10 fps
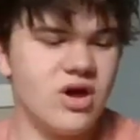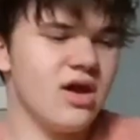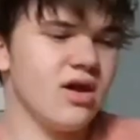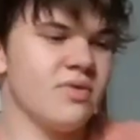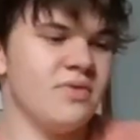
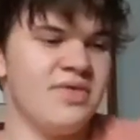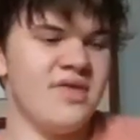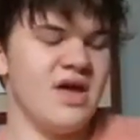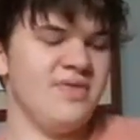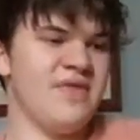Jack?
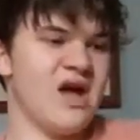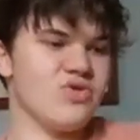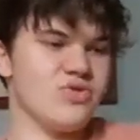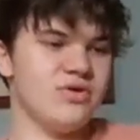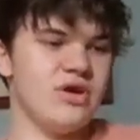That,
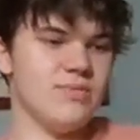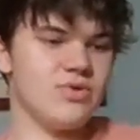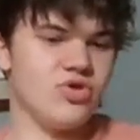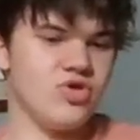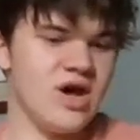that's your name
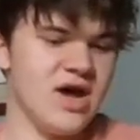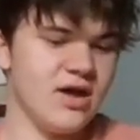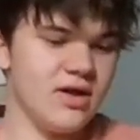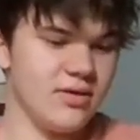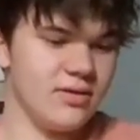is
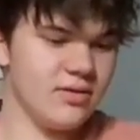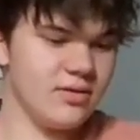Jack?